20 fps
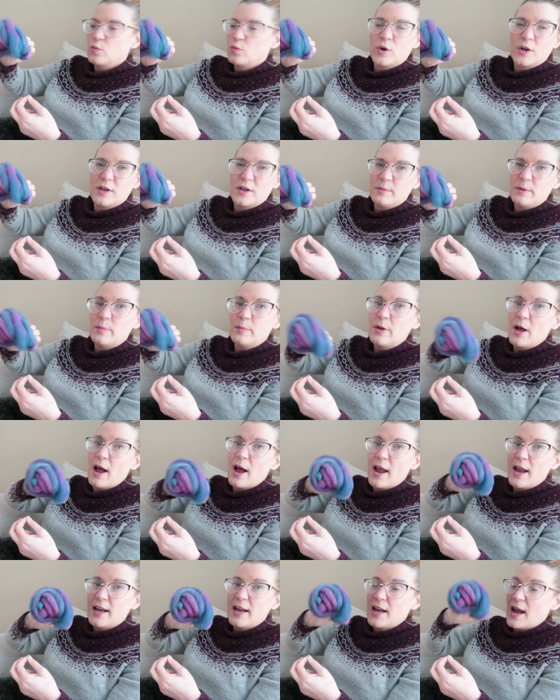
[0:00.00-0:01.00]
we're gonna be
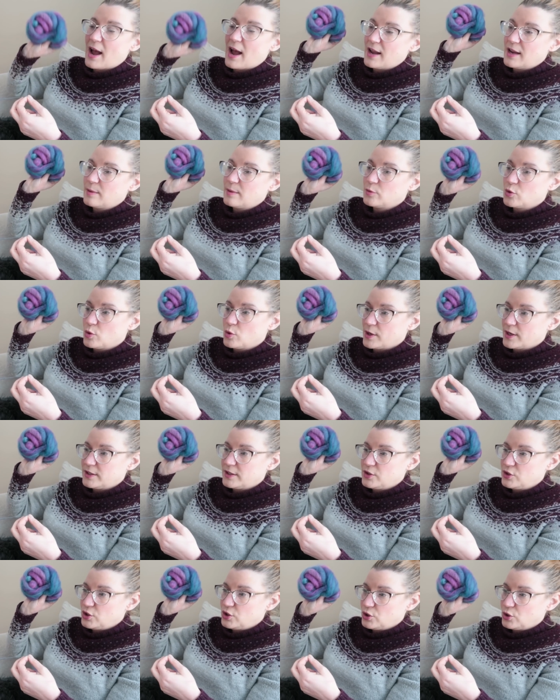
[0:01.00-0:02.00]
plying. I am
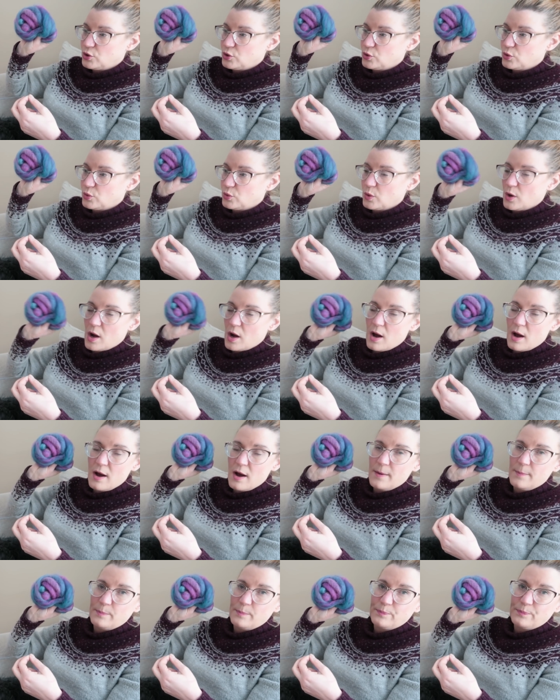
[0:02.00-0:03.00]
going
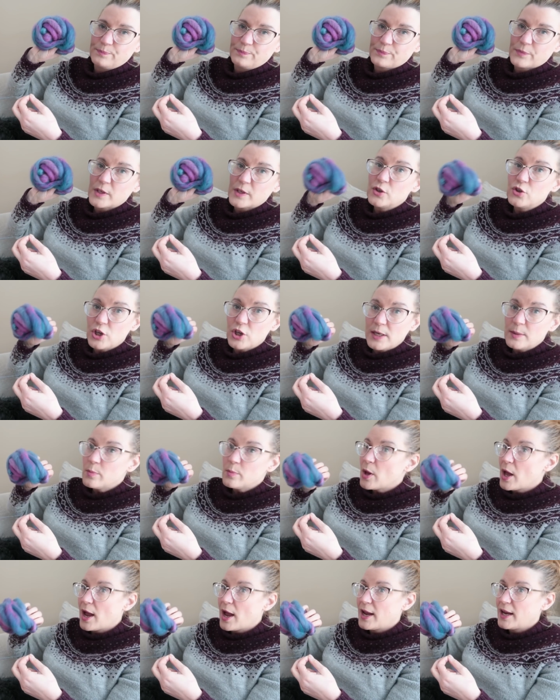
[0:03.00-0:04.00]
to chain
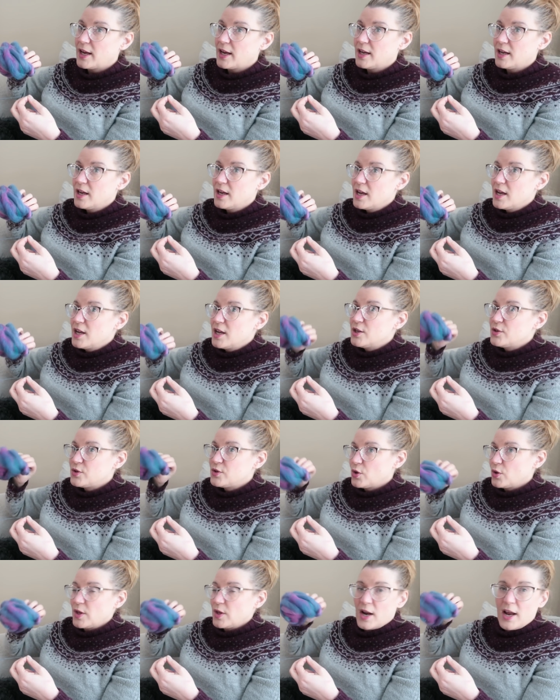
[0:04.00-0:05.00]
ply it
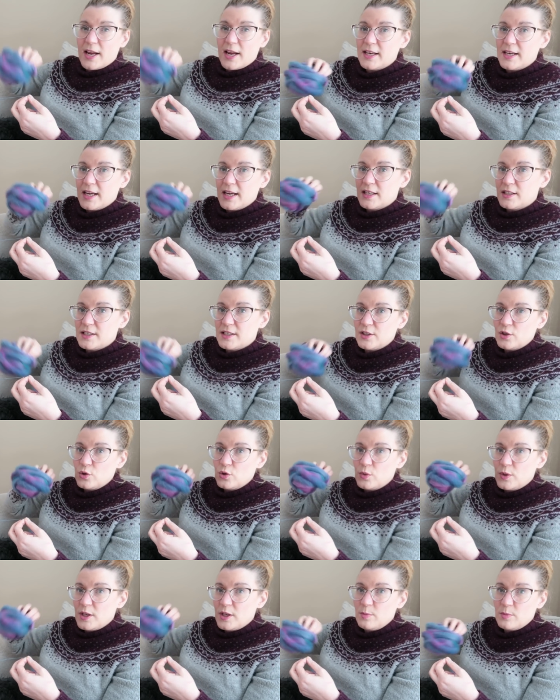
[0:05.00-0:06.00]
so that I get
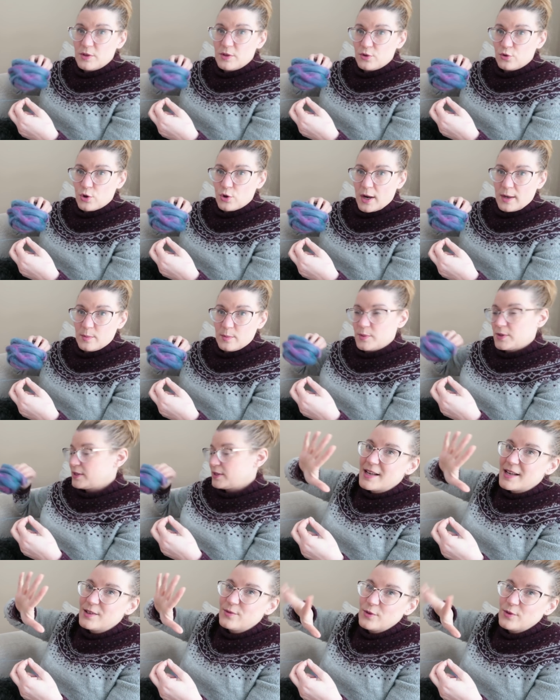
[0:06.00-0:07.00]
to keep the stripes.
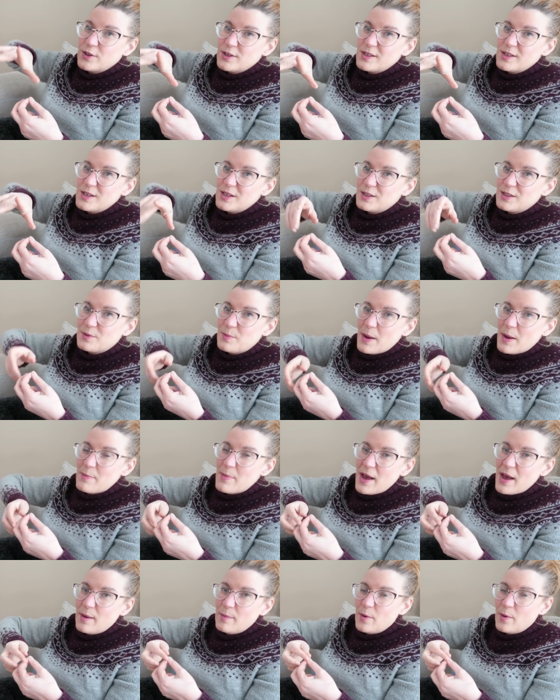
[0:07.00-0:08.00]
Thanks for listening to my
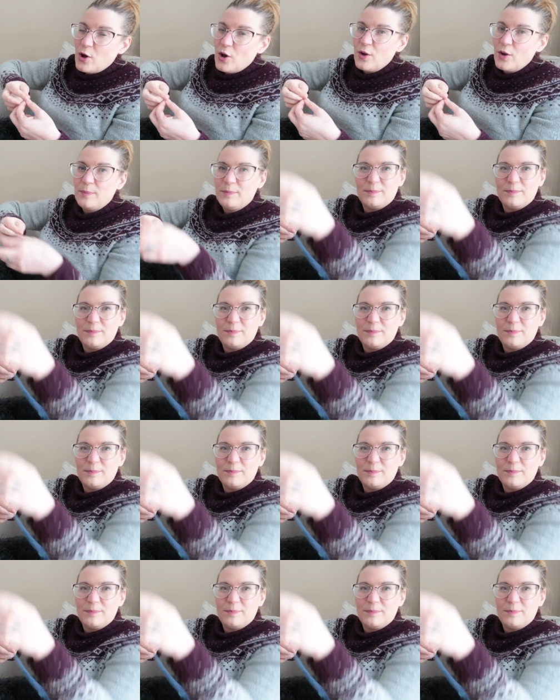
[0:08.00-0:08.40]
babble.